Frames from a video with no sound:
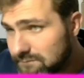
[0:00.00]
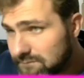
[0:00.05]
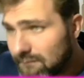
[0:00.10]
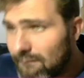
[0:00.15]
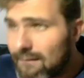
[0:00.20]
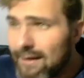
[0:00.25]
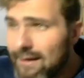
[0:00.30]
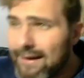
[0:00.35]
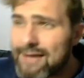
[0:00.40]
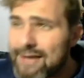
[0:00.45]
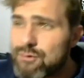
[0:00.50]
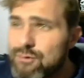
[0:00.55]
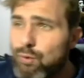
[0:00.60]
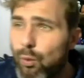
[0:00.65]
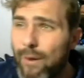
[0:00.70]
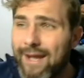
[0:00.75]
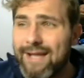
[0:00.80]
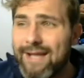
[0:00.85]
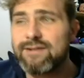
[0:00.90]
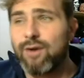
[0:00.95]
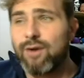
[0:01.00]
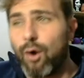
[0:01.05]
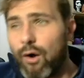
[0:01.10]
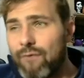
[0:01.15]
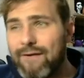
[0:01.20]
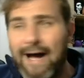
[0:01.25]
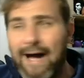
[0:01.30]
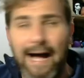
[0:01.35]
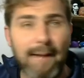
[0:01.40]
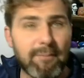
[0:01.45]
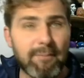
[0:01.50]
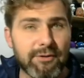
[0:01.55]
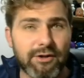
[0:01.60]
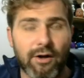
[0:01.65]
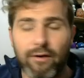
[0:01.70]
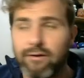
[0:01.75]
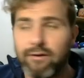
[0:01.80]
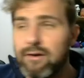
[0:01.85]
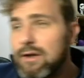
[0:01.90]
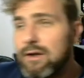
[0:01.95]
And that's Wings of
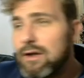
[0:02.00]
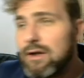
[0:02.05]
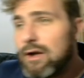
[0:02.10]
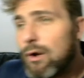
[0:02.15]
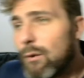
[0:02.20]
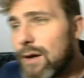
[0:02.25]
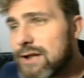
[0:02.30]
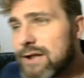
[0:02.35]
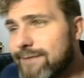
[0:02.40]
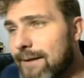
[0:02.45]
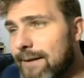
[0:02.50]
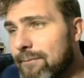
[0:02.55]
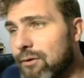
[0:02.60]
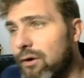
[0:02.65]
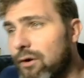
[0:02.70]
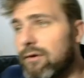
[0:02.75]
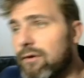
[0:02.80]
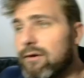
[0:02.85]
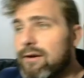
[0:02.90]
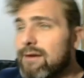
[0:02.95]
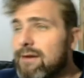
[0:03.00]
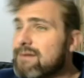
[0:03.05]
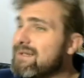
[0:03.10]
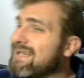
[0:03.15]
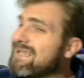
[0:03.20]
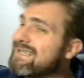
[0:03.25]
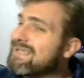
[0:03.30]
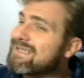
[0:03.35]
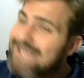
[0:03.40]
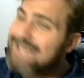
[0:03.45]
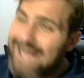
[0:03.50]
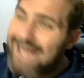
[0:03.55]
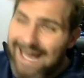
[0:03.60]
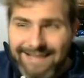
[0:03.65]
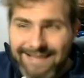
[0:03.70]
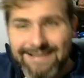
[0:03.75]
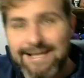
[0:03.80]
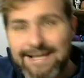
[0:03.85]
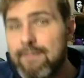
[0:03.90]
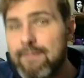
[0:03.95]
Abaddon. Wings of Abaddon is exact same